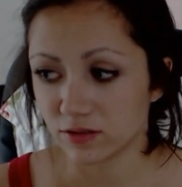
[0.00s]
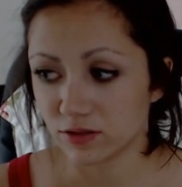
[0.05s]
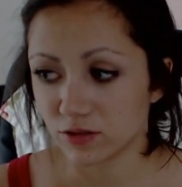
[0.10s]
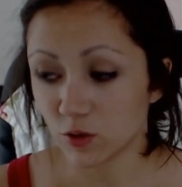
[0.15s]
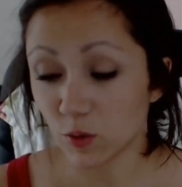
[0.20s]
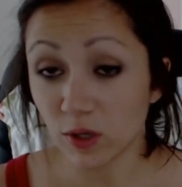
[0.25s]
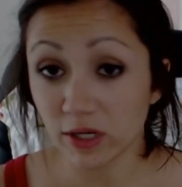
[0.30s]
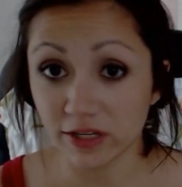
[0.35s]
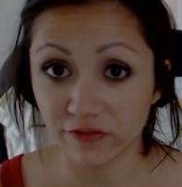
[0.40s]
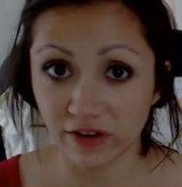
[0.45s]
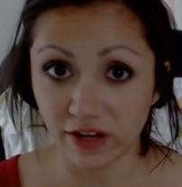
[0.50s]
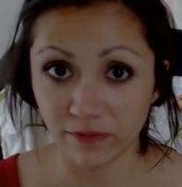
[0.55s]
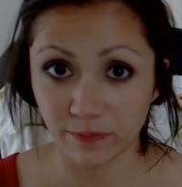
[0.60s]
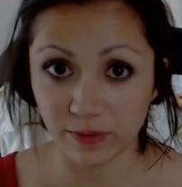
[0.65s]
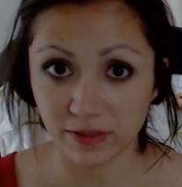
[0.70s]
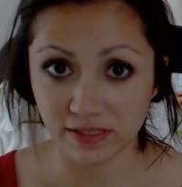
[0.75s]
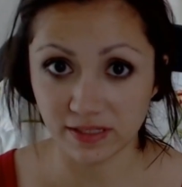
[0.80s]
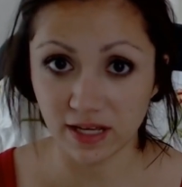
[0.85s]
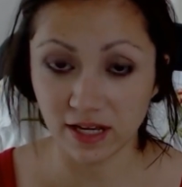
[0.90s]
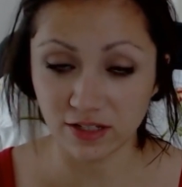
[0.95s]

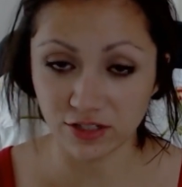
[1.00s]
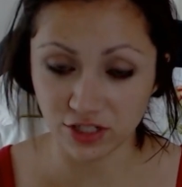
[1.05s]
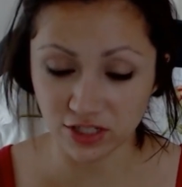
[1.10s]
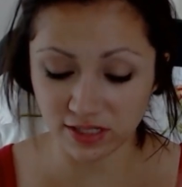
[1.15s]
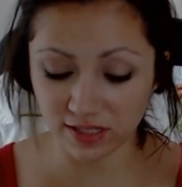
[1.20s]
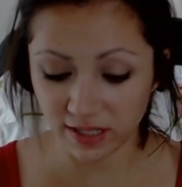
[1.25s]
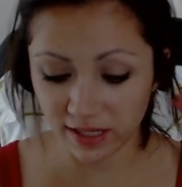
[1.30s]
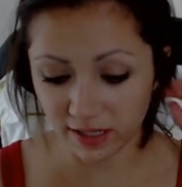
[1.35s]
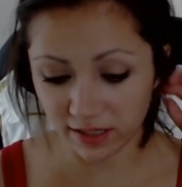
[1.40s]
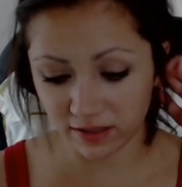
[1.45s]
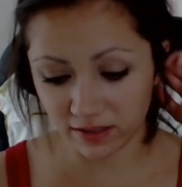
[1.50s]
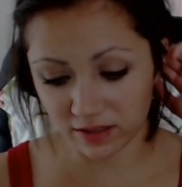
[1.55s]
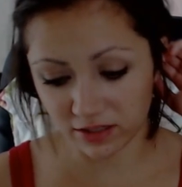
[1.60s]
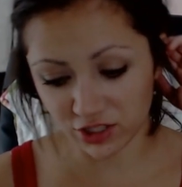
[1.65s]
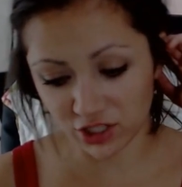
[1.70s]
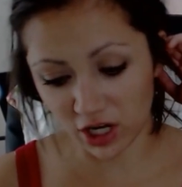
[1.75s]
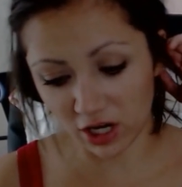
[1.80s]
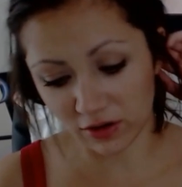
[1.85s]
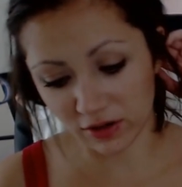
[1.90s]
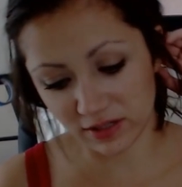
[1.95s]
25%, just like
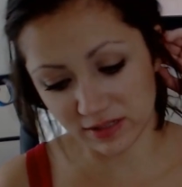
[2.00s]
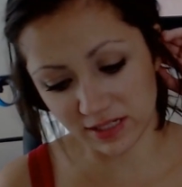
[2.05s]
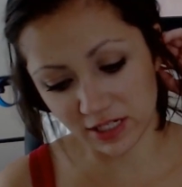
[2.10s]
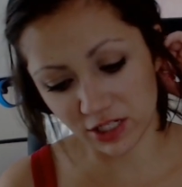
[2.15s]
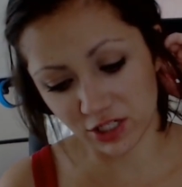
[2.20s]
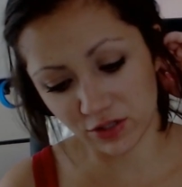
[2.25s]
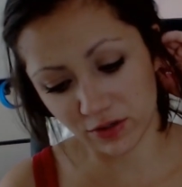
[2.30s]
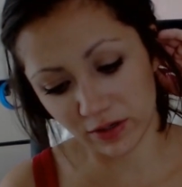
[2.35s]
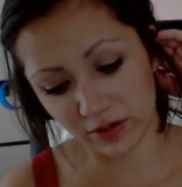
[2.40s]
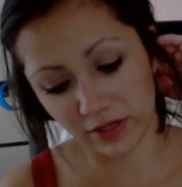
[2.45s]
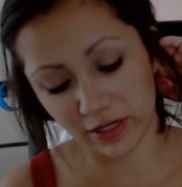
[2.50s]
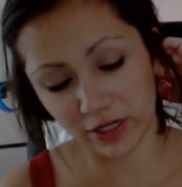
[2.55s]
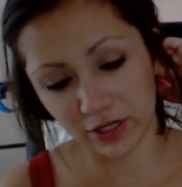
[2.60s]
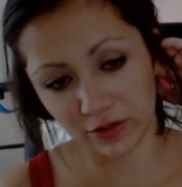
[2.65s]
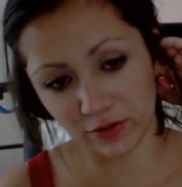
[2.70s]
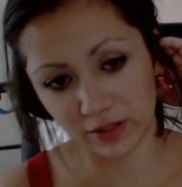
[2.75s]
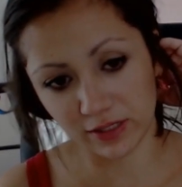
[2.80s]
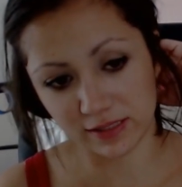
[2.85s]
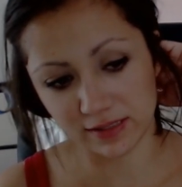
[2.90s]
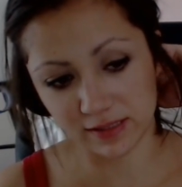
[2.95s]
Chakra Sanctuary
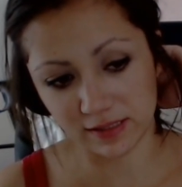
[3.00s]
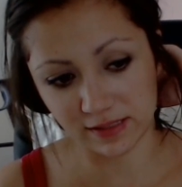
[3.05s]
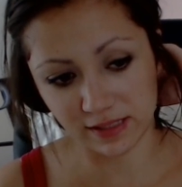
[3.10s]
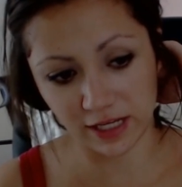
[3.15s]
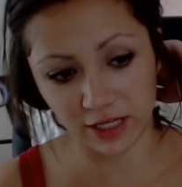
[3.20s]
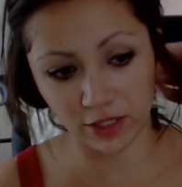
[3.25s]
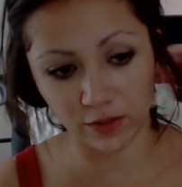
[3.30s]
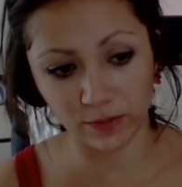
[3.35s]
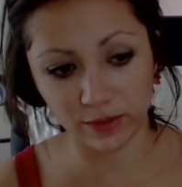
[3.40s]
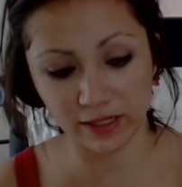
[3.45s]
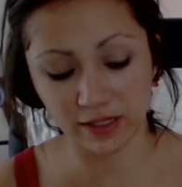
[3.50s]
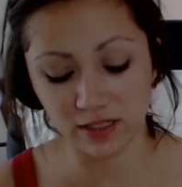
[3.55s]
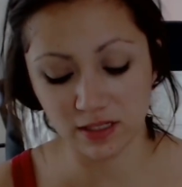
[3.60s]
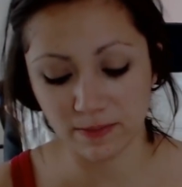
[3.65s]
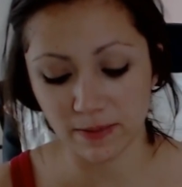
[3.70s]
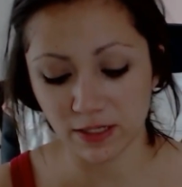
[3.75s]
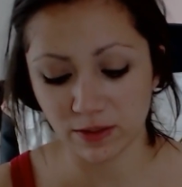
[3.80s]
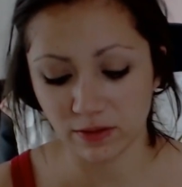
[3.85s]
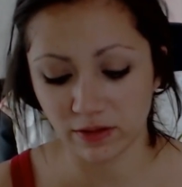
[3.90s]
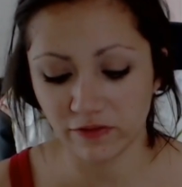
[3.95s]
increases AoE heals
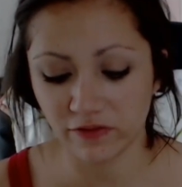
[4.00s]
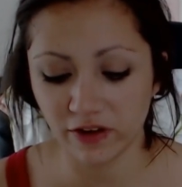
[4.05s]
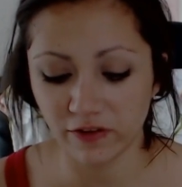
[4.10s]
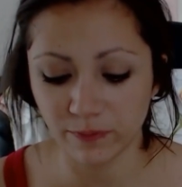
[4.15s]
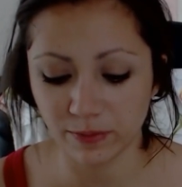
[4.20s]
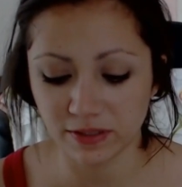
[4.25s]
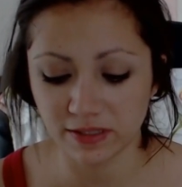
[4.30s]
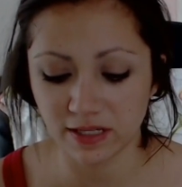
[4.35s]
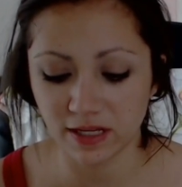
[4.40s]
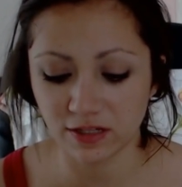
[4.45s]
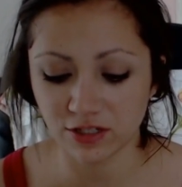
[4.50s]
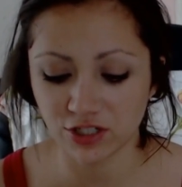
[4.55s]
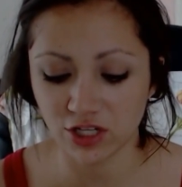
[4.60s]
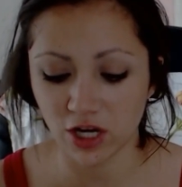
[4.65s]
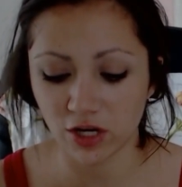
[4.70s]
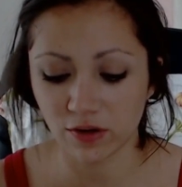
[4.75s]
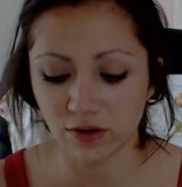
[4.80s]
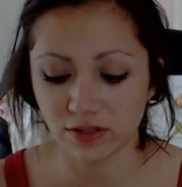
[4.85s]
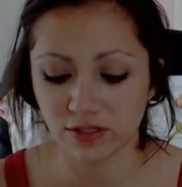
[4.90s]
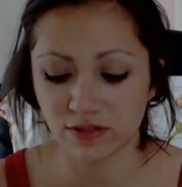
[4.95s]
by 25%,
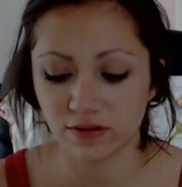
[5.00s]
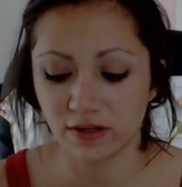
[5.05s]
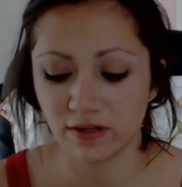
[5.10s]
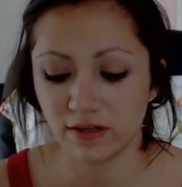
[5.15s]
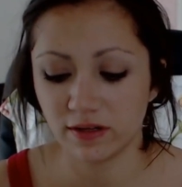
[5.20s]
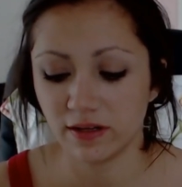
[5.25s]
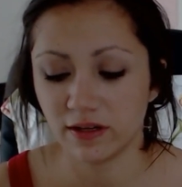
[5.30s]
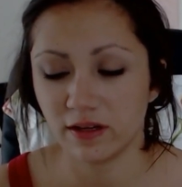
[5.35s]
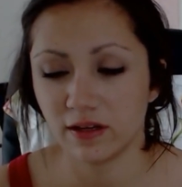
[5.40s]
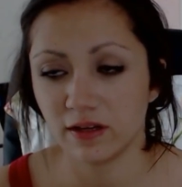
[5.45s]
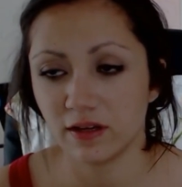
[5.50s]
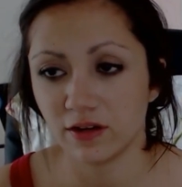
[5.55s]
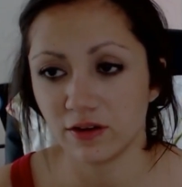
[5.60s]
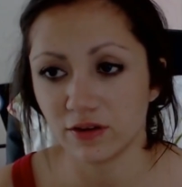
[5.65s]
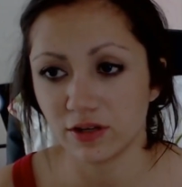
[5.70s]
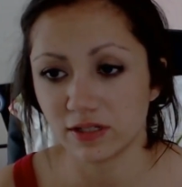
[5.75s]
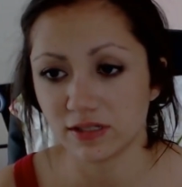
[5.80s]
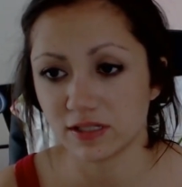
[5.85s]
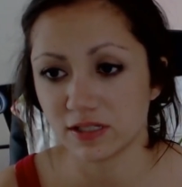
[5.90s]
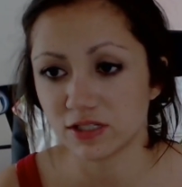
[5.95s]
Chakra Serenity
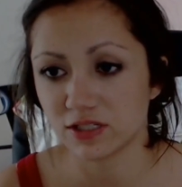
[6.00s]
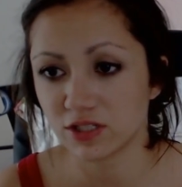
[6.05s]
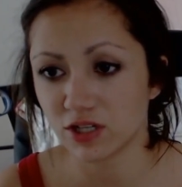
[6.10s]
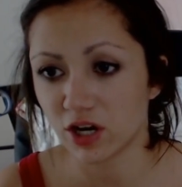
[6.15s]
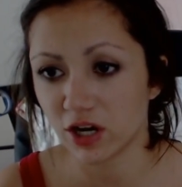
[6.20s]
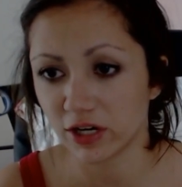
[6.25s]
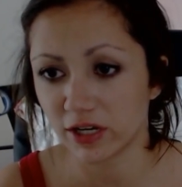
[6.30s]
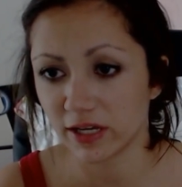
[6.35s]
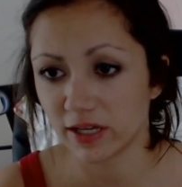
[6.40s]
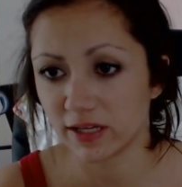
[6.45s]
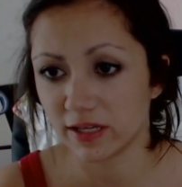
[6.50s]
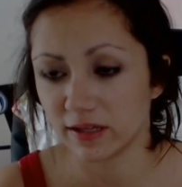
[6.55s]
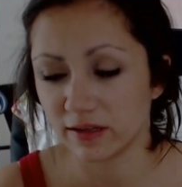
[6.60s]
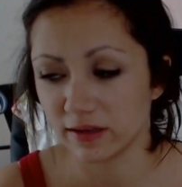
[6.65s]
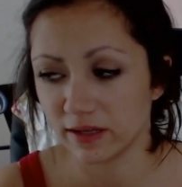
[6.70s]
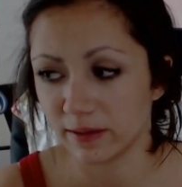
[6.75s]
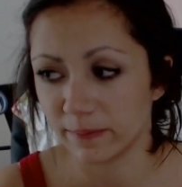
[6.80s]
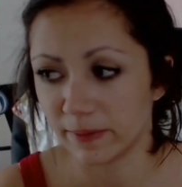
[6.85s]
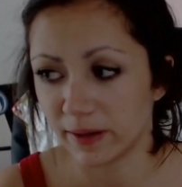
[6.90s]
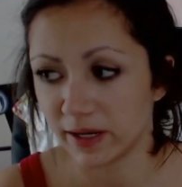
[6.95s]
increases target
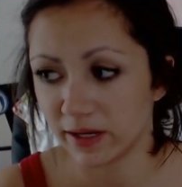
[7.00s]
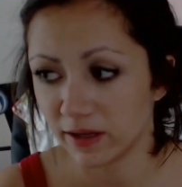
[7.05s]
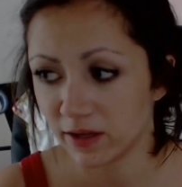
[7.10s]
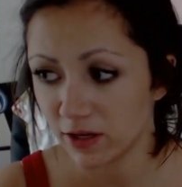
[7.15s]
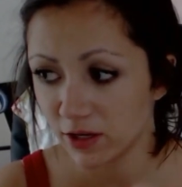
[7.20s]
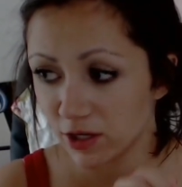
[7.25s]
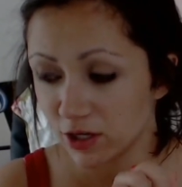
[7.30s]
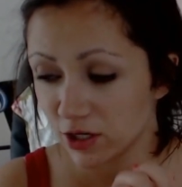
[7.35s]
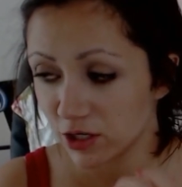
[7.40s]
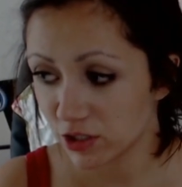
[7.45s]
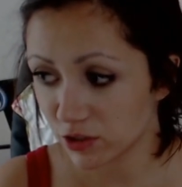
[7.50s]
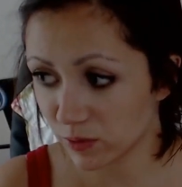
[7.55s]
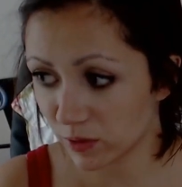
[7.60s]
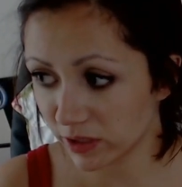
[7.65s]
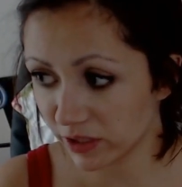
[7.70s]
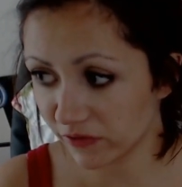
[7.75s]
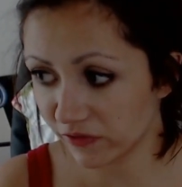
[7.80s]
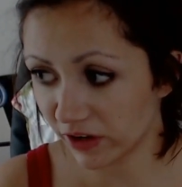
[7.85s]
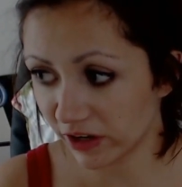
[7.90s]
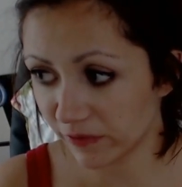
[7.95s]
healing by
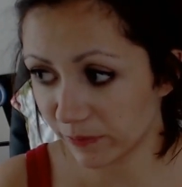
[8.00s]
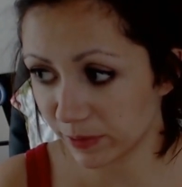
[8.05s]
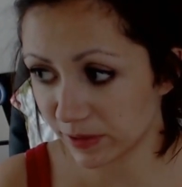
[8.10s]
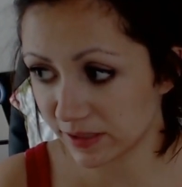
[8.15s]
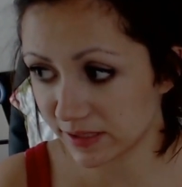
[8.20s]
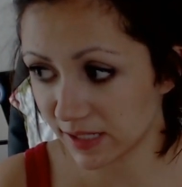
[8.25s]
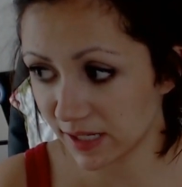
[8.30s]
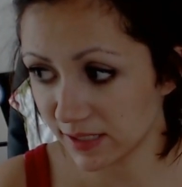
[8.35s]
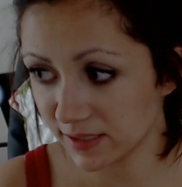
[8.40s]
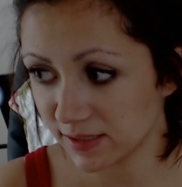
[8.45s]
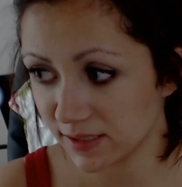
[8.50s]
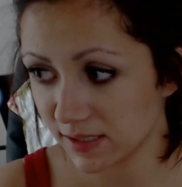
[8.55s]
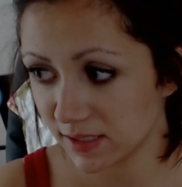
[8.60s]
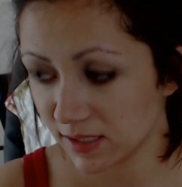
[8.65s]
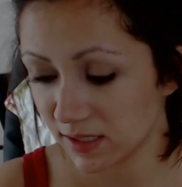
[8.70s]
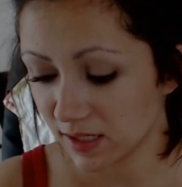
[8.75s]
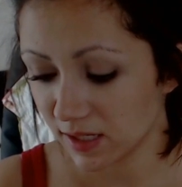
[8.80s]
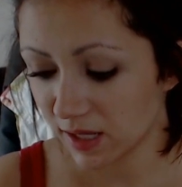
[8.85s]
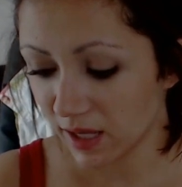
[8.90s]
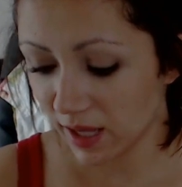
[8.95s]
25%,
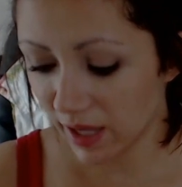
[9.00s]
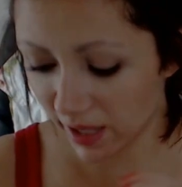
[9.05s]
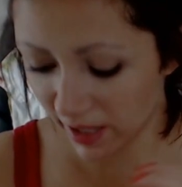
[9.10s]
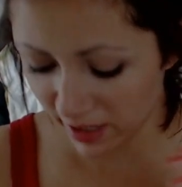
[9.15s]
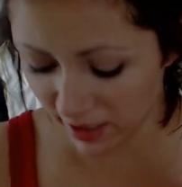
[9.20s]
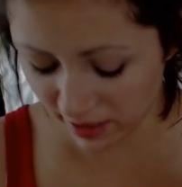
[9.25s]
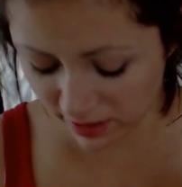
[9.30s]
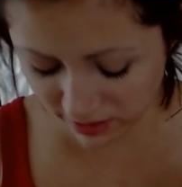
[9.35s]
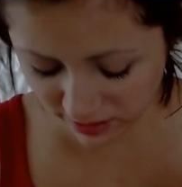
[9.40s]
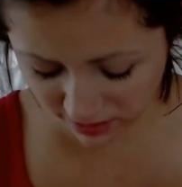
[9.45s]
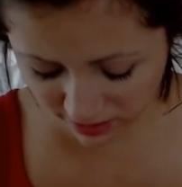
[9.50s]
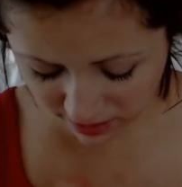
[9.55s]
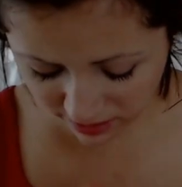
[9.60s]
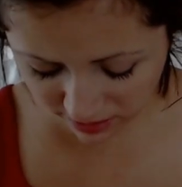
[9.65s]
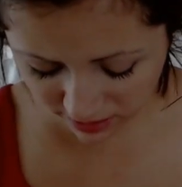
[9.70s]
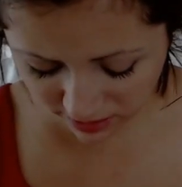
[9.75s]
and